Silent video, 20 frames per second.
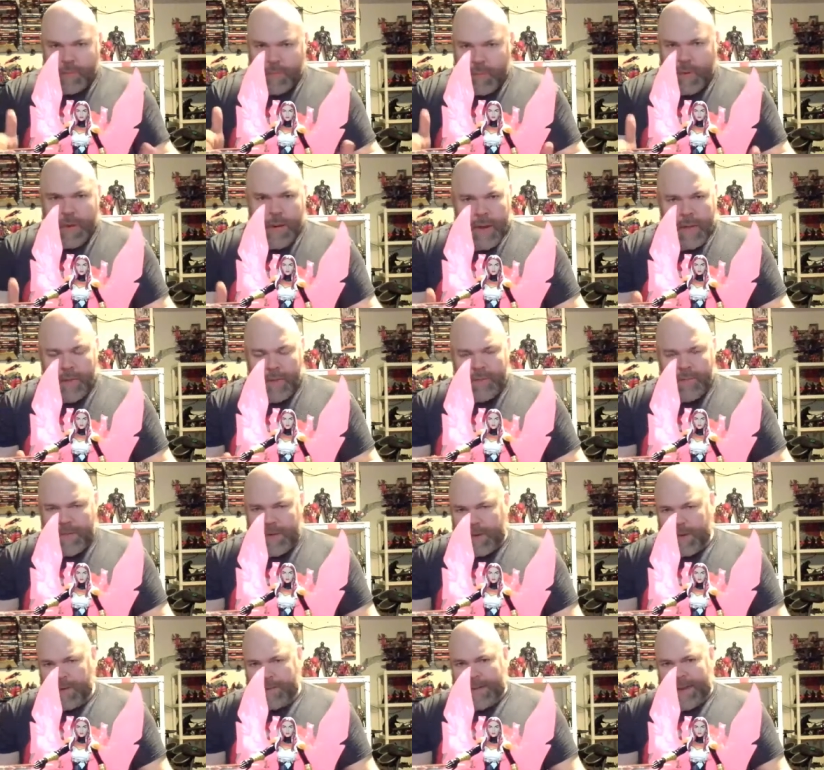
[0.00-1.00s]
We're another
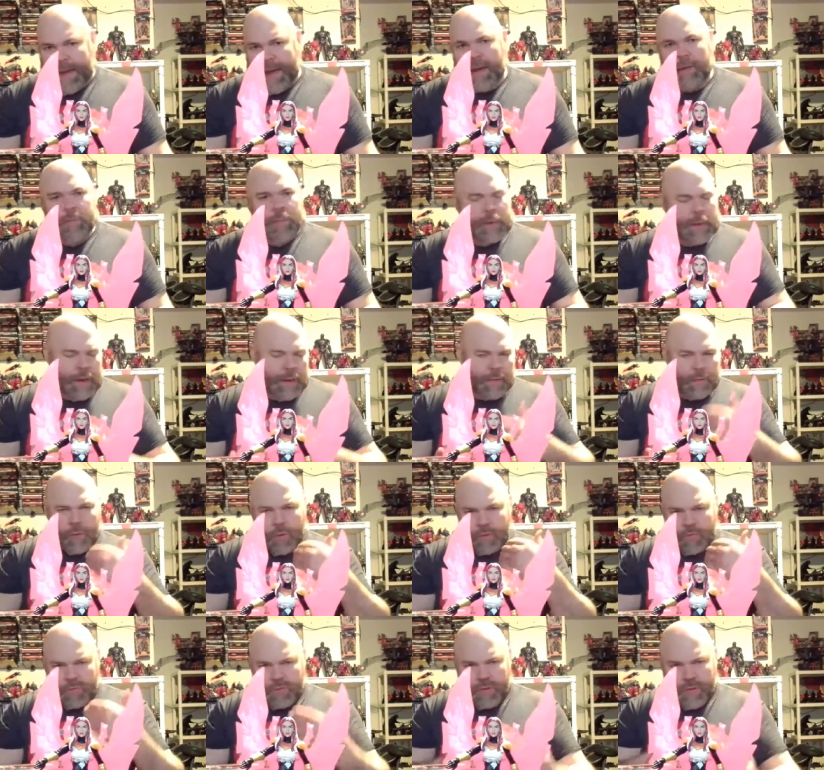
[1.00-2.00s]
figure down. We're getting
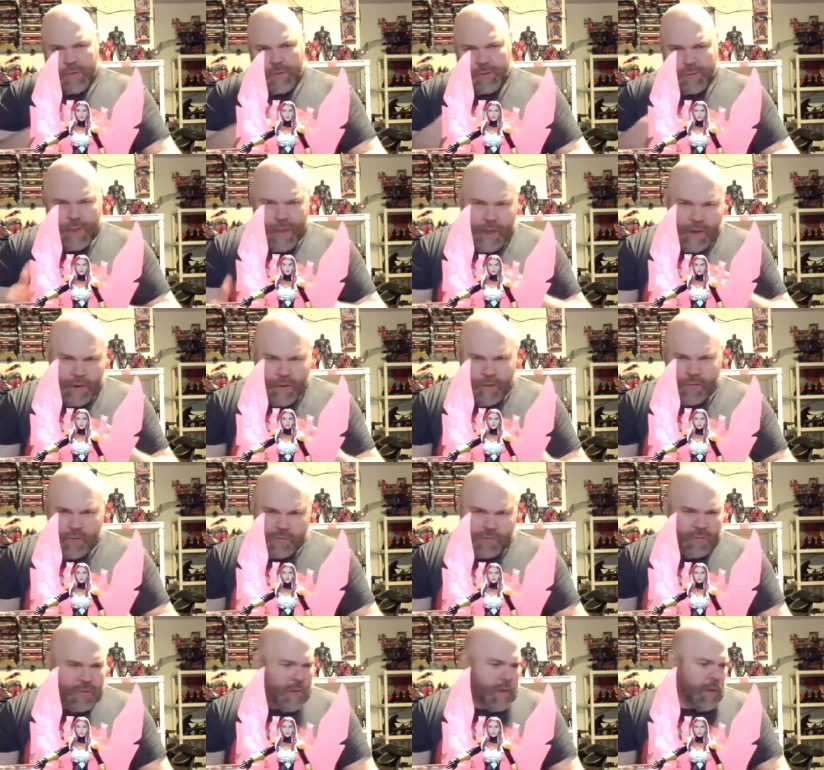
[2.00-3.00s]
closer to the
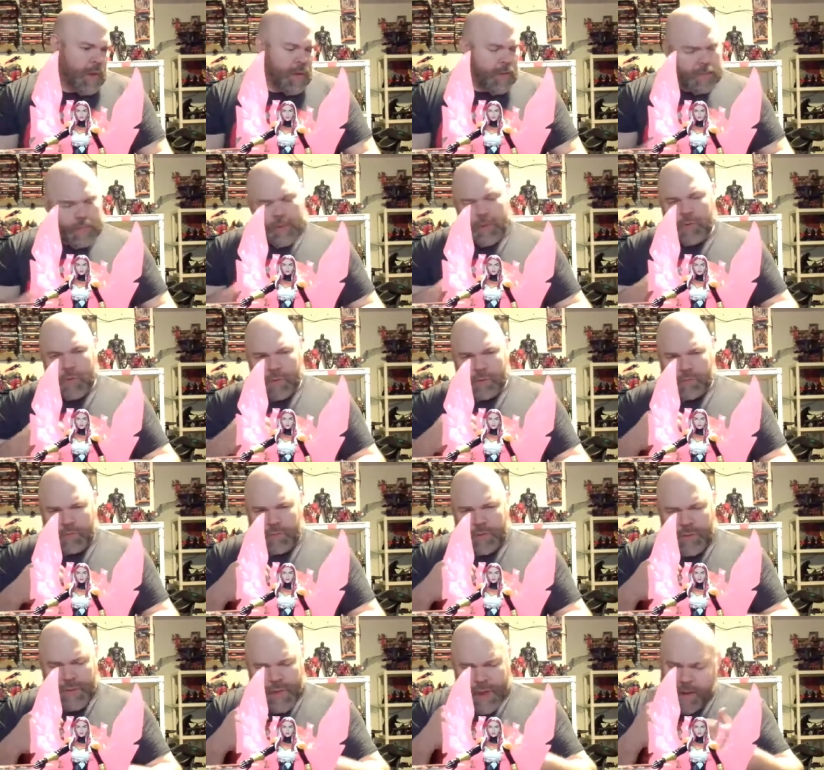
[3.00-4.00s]
Thanos getting closer
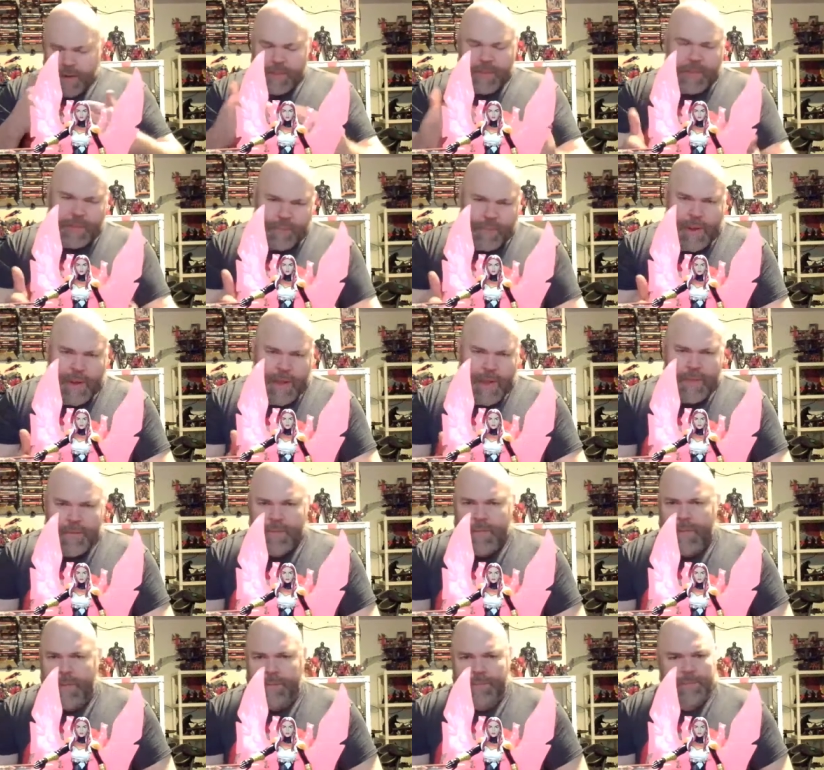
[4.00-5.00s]
to the end of the
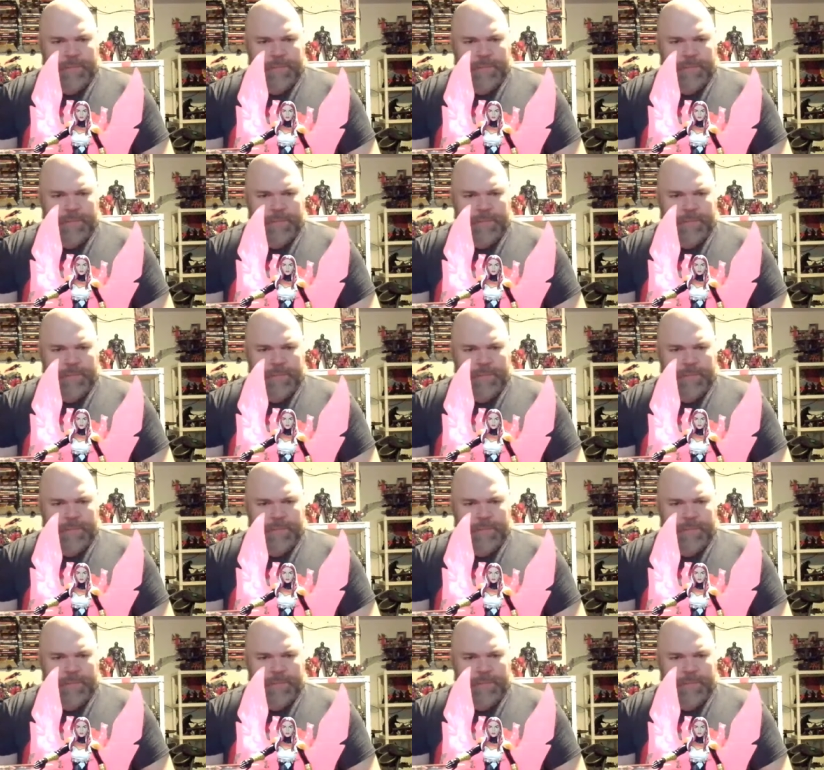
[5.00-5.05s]
wave.